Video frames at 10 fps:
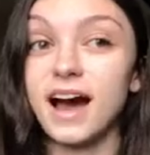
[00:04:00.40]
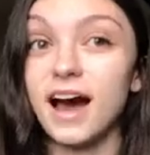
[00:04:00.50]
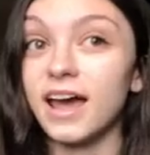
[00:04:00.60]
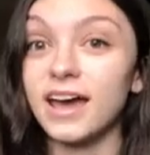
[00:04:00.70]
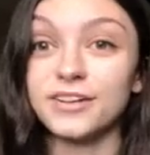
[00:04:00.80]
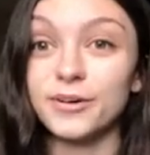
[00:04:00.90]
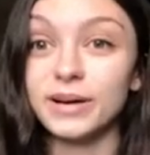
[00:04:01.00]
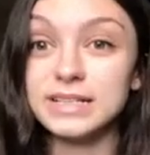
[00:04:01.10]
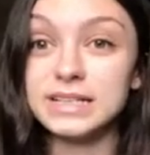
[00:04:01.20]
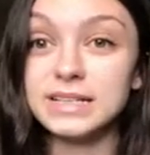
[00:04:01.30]
I had no
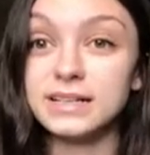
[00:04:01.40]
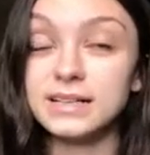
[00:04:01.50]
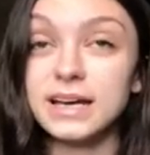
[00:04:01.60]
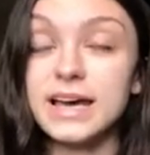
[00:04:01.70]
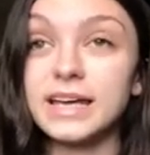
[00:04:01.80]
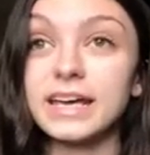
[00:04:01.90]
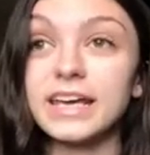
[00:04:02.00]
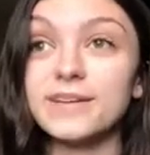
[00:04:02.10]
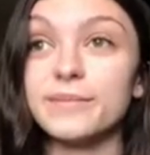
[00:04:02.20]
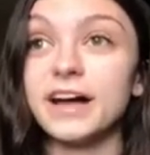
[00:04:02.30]
idea. And I
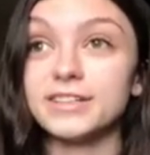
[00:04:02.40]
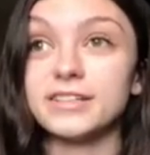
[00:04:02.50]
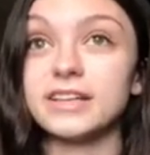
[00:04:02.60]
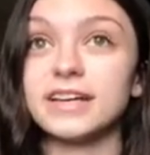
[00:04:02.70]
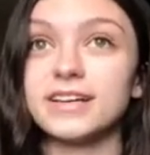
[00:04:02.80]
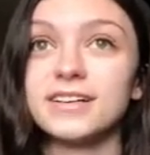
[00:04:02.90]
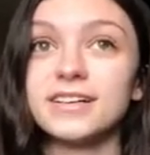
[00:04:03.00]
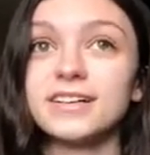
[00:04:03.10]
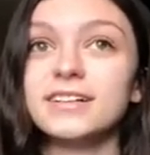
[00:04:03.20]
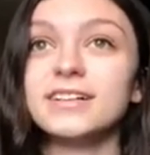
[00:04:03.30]
can't imagine like
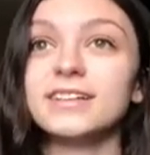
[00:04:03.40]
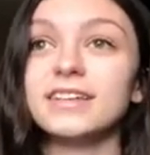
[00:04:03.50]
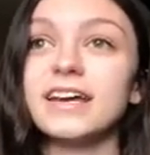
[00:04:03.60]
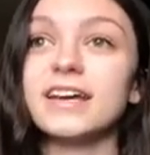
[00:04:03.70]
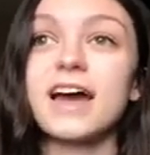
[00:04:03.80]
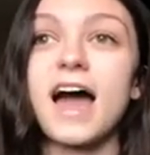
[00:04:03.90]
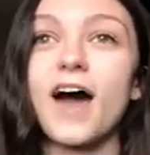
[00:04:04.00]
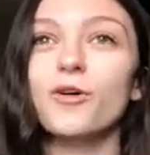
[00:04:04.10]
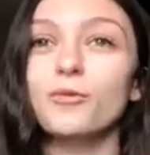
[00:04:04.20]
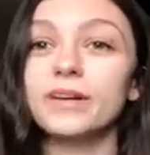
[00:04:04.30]

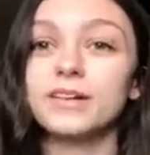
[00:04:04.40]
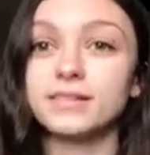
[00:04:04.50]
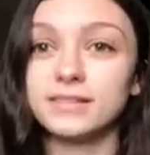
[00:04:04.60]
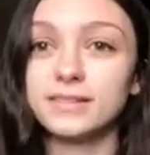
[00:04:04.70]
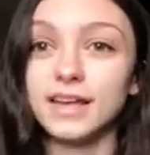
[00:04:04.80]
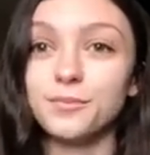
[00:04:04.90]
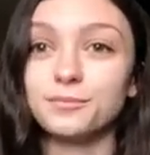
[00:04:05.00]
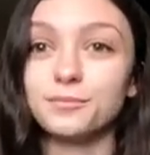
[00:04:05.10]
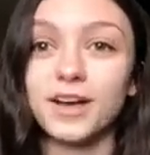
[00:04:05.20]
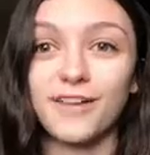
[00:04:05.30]
how weird
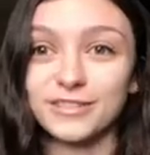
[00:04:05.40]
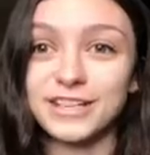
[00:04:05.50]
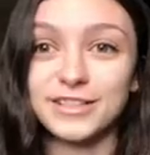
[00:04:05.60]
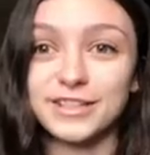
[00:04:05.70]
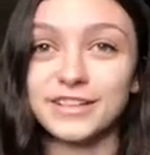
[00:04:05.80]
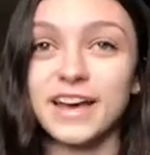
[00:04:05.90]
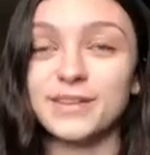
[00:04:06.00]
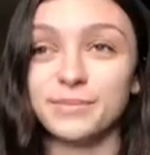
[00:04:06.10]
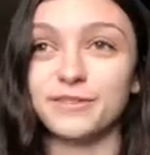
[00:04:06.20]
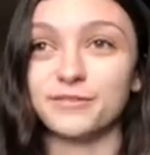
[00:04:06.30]
that conversation
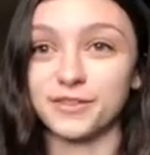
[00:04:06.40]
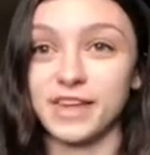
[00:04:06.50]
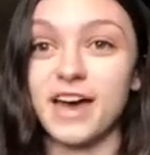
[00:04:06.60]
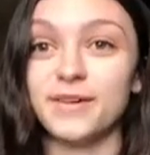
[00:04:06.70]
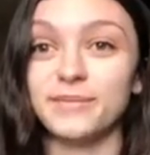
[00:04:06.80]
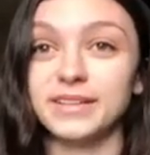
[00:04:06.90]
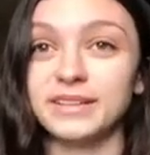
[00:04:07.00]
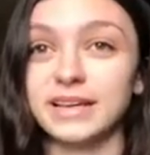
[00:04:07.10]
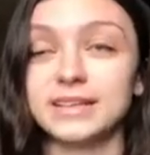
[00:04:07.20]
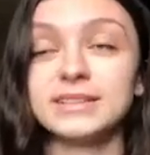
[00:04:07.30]
had been for them,
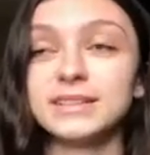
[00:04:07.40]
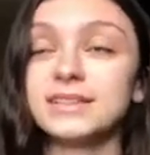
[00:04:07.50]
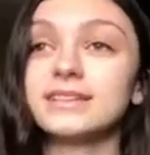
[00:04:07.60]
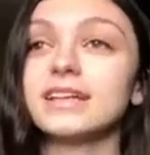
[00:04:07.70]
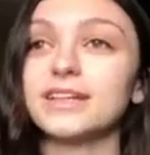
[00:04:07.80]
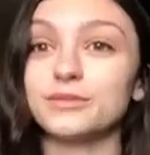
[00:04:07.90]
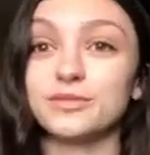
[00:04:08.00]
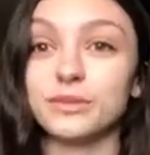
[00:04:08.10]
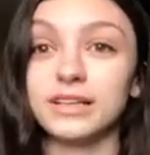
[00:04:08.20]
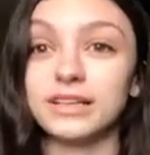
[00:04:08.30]
and like it
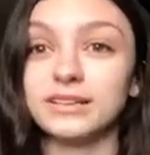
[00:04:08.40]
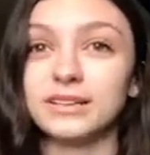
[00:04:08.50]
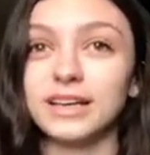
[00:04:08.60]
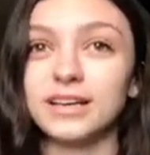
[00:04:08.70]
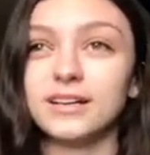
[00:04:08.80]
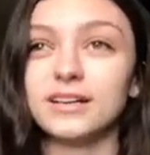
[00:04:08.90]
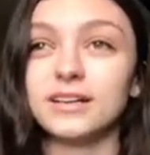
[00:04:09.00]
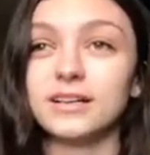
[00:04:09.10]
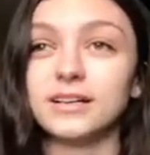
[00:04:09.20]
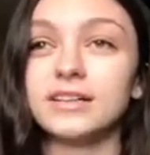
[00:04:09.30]
was really, like,
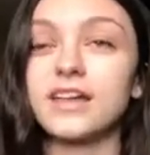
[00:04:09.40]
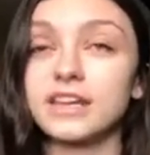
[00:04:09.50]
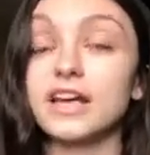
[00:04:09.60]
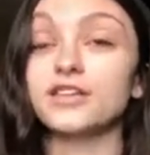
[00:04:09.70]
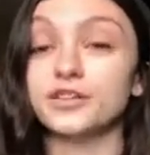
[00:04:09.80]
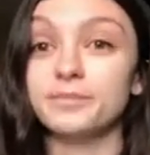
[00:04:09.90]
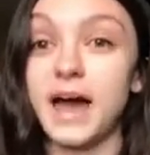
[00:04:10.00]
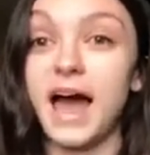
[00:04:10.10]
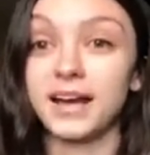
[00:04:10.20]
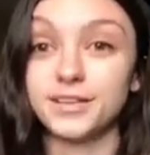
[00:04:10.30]
now that I look
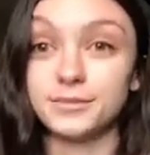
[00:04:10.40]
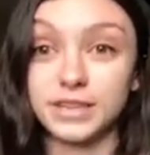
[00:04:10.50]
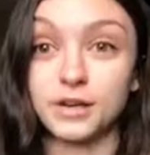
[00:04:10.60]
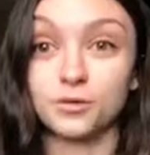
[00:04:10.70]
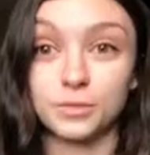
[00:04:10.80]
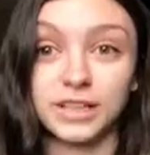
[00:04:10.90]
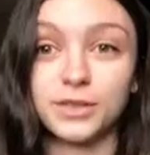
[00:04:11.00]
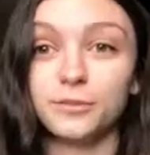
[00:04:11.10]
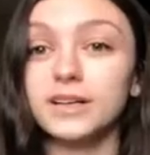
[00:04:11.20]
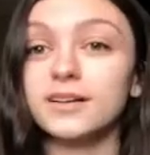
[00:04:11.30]
back, it was like a
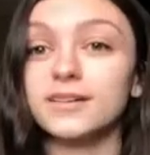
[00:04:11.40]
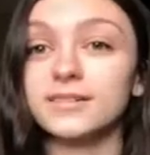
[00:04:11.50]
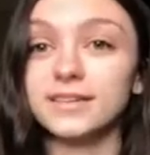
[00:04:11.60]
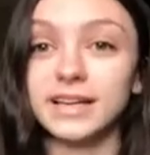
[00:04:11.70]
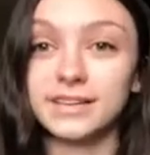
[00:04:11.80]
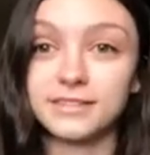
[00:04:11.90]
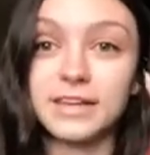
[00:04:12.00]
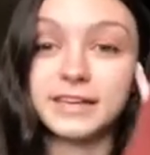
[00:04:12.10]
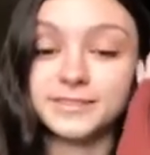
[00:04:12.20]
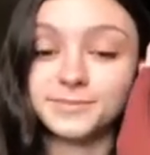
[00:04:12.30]
really weird like
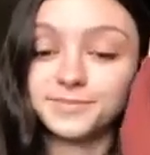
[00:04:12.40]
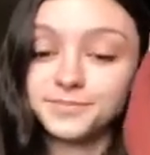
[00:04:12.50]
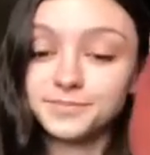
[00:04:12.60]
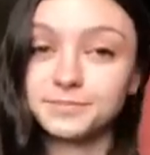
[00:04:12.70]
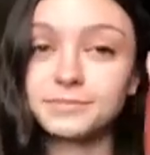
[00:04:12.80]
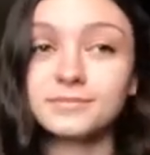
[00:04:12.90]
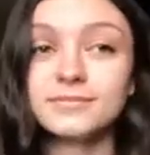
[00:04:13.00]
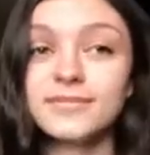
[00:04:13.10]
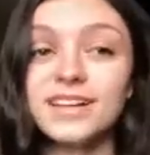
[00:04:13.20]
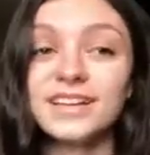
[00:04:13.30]
thing,
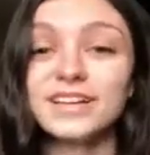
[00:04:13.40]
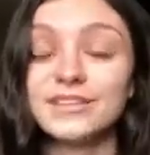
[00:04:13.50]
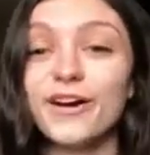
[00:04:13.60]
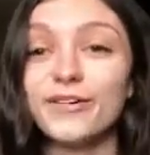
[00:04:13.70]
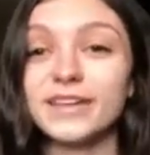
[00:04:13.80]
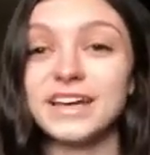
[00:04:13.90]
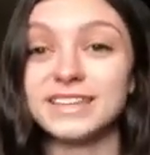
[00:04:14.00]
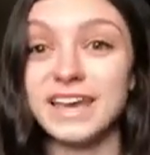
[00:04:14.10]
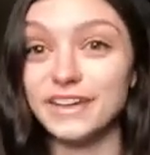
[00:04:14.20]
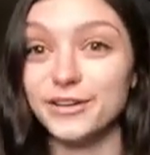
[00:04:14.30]
like, you know,
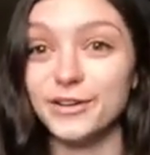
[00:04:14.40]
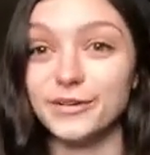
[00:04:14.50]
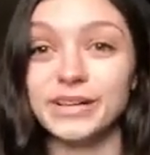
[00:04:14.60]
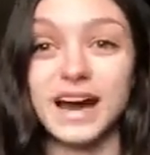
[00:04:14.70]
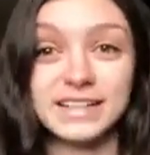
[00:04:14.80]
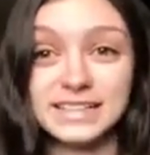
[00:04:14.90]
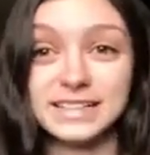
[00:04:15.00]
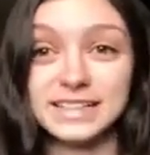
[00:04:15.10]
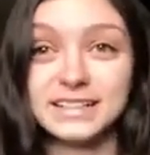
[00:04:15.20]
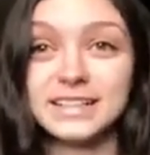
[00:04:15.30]
like they knew and I
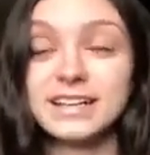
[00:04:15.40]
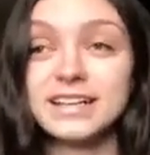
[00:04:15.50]
didn't.